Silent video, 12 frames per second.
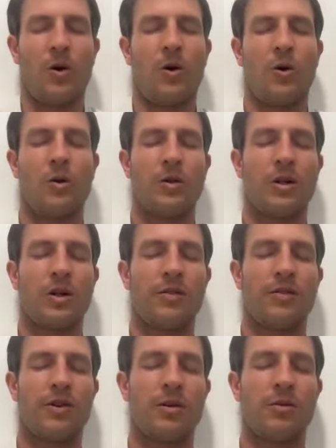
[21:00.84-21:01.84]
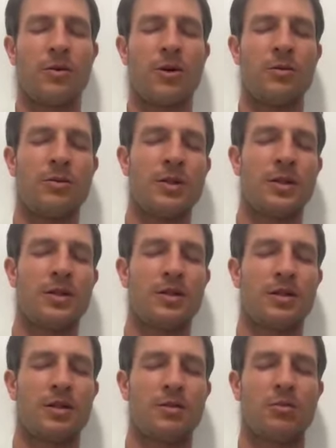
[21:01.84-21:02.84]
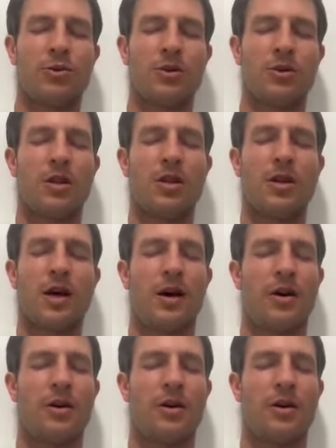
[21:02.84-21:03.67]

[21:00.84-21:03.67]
holding it for a moment and breathing